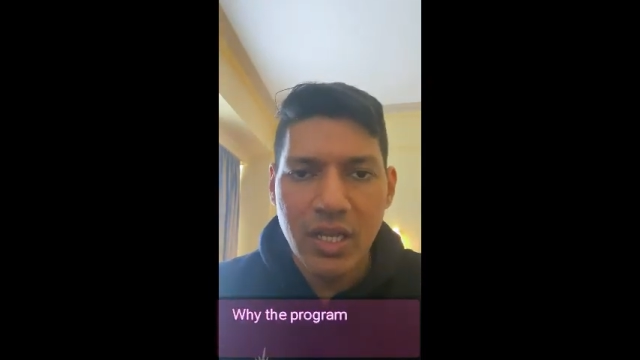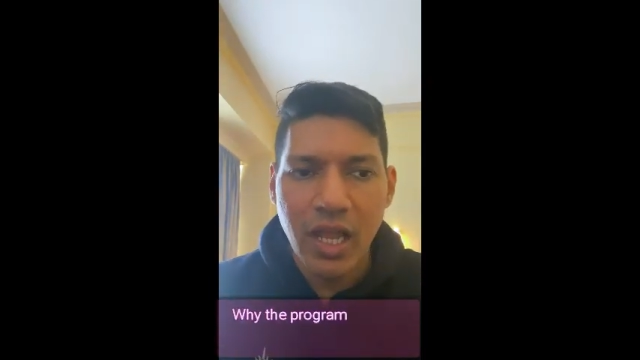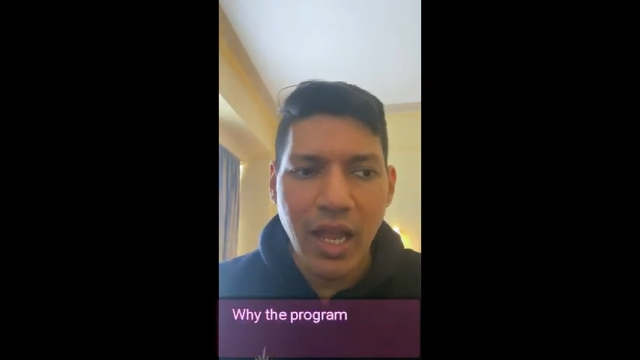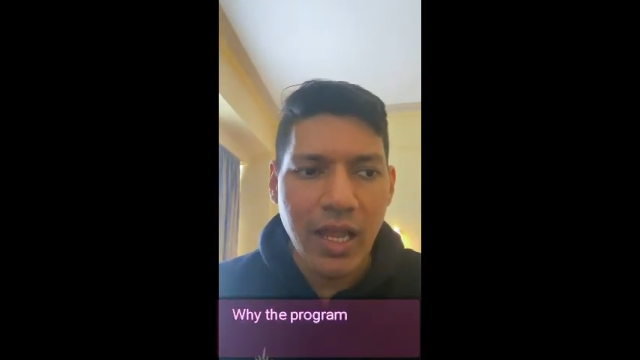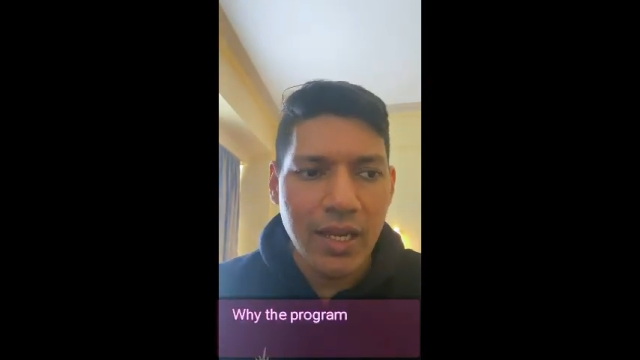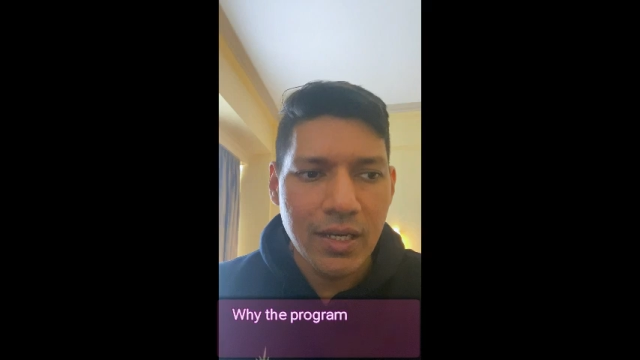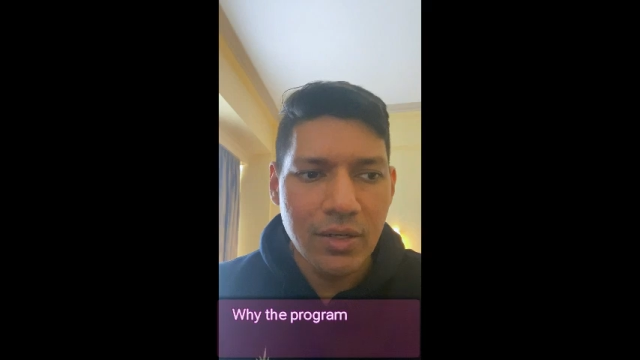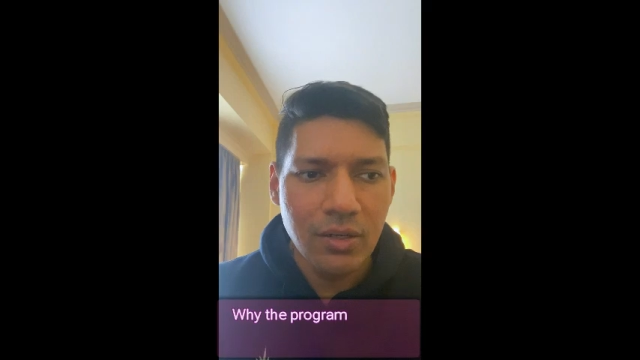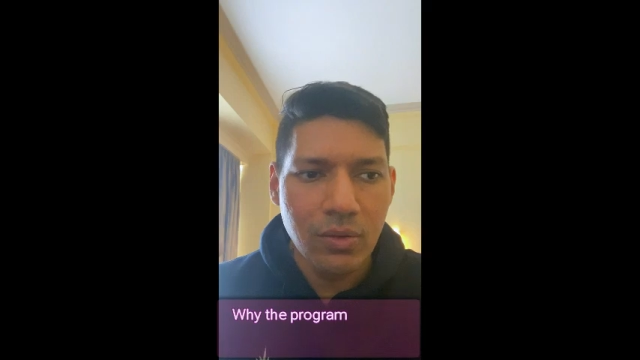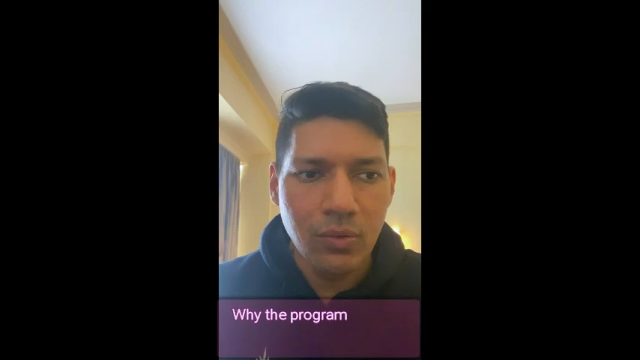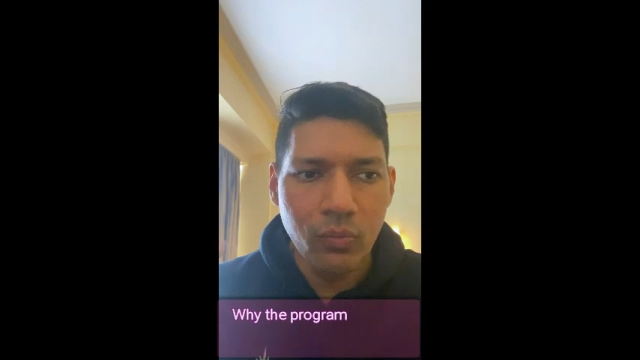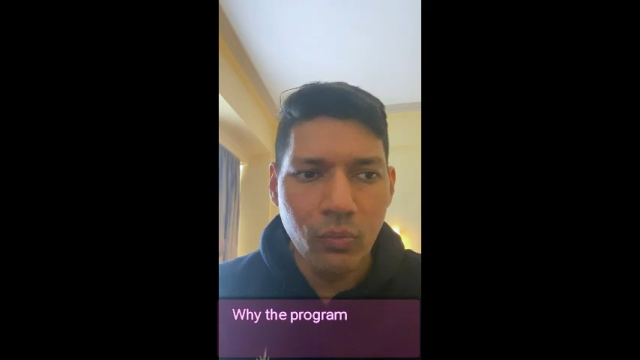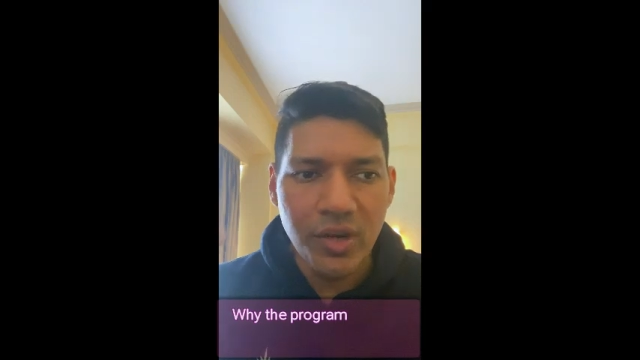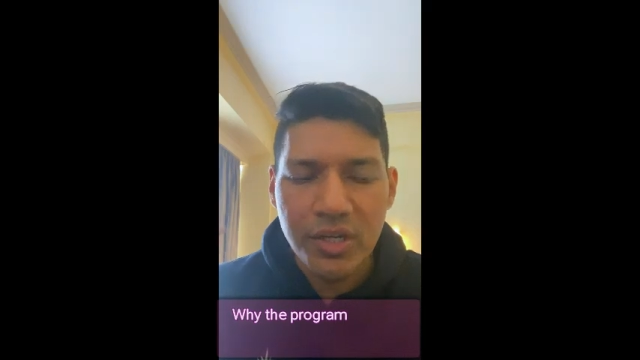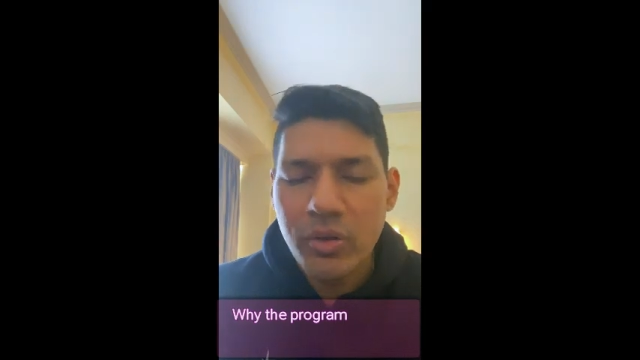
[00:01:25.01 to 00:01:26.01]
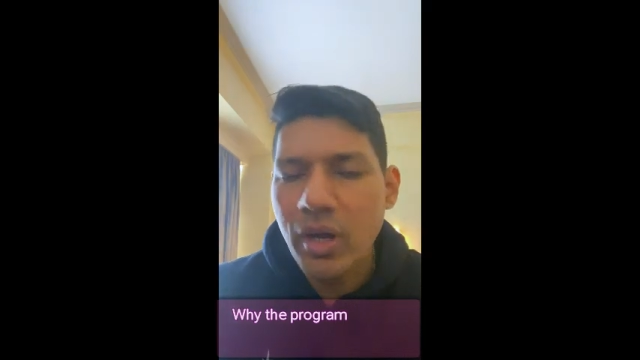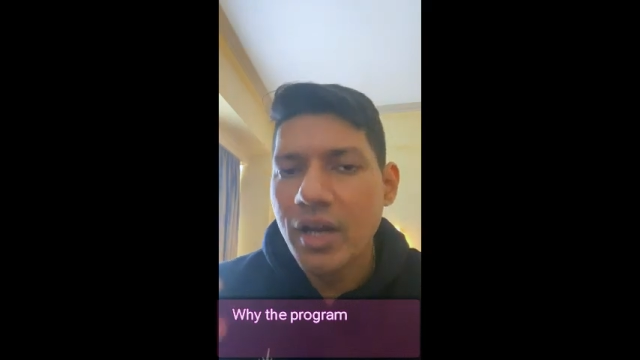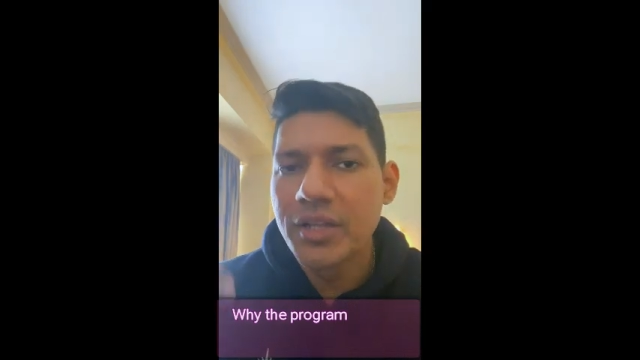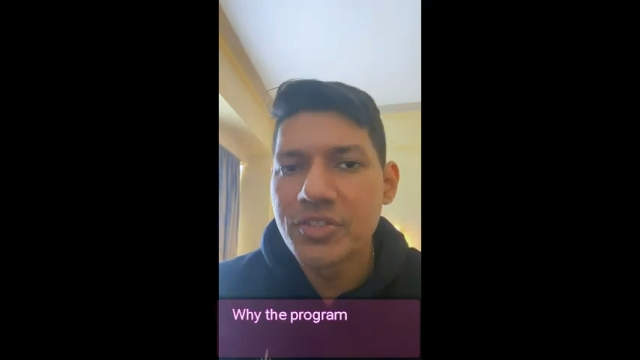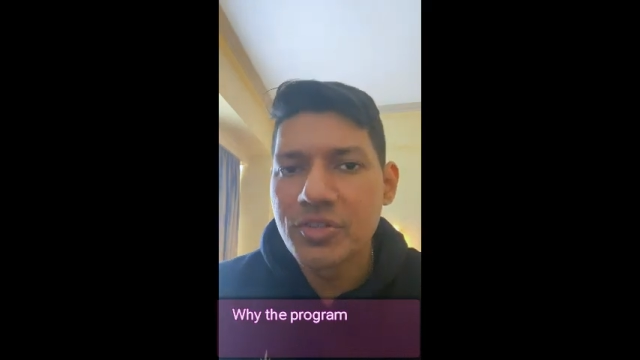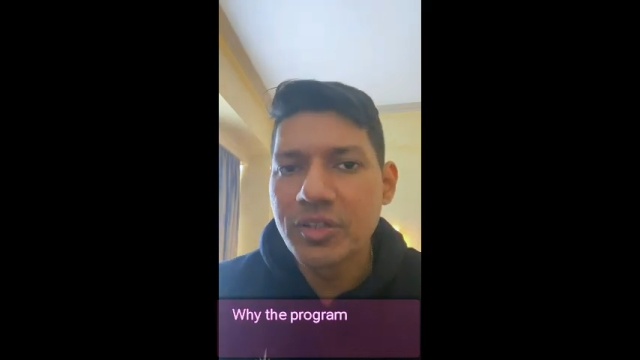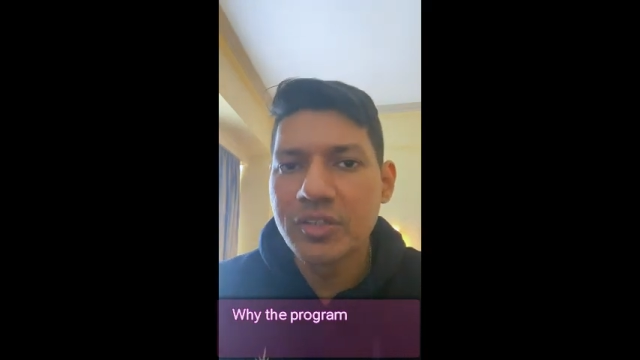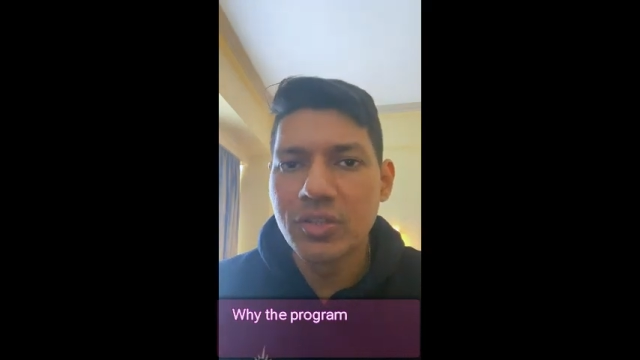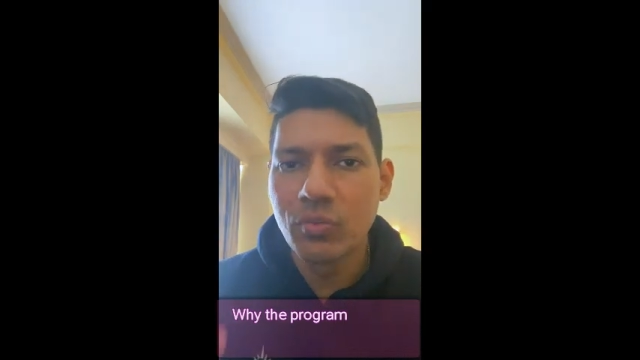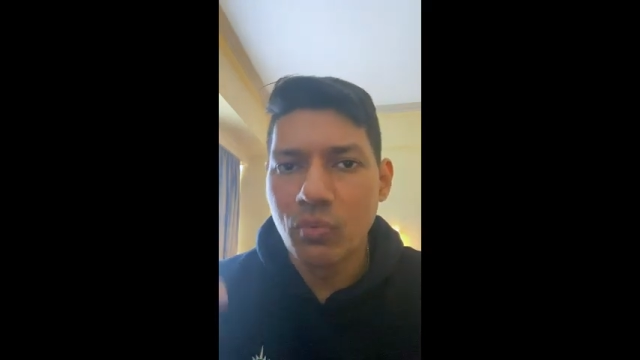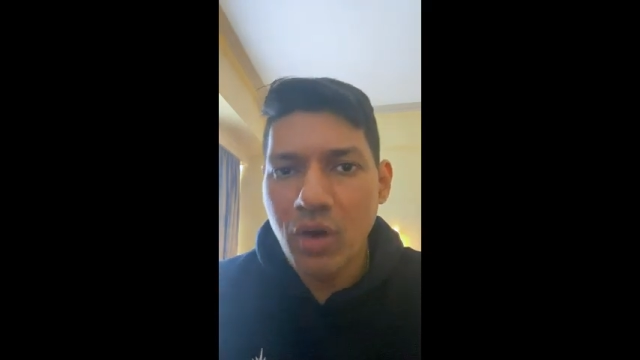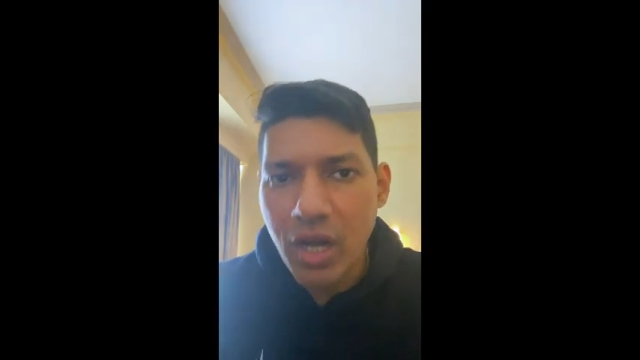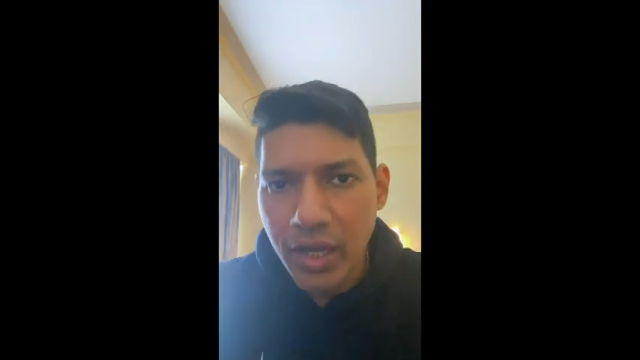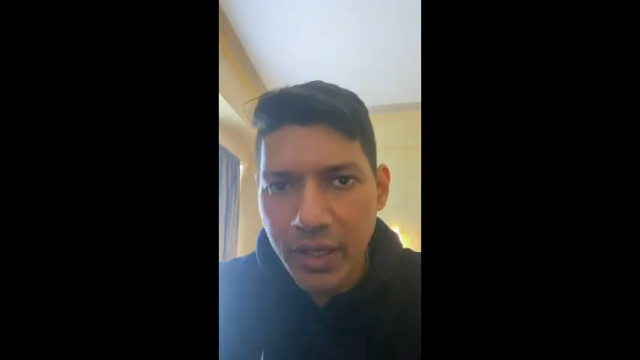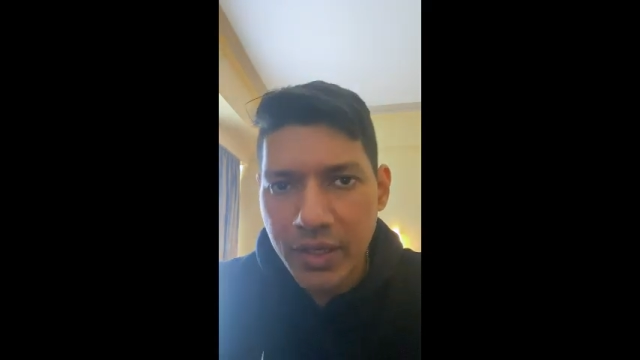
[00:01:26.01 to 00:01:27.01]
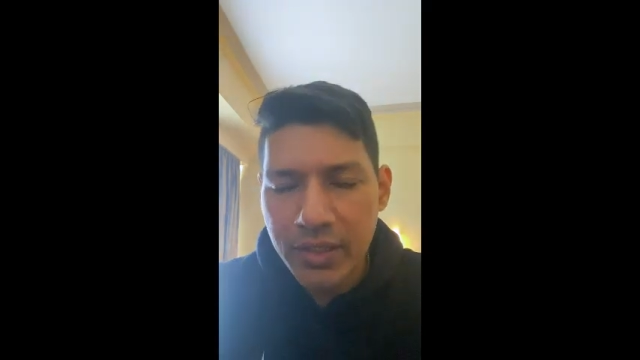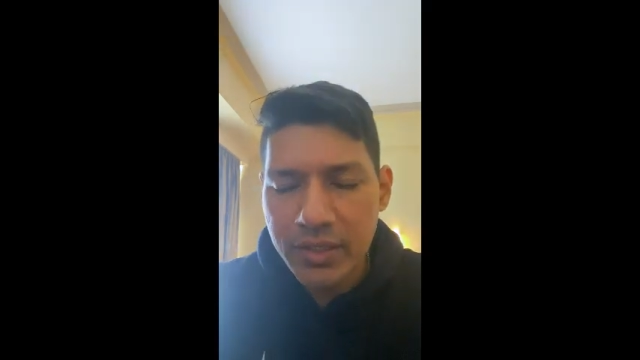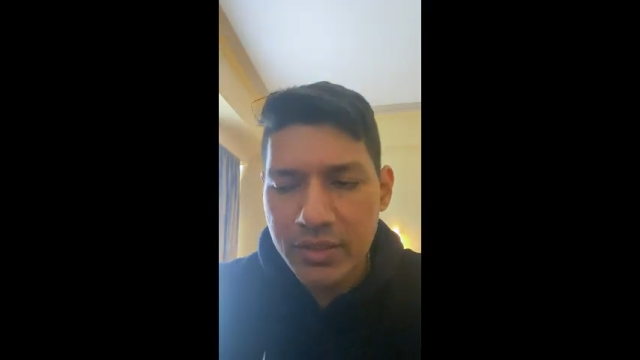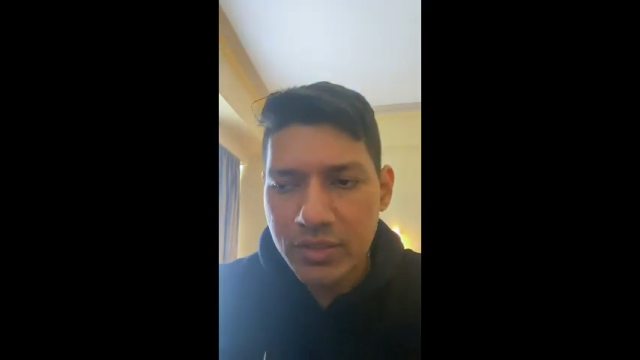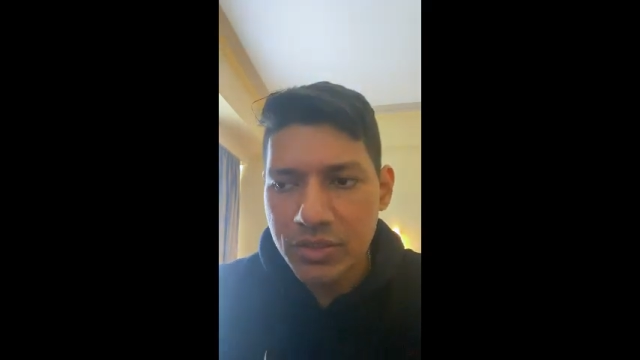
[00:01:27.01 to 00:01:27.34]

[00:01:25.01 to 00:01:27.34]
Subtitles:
And when you're answering the why,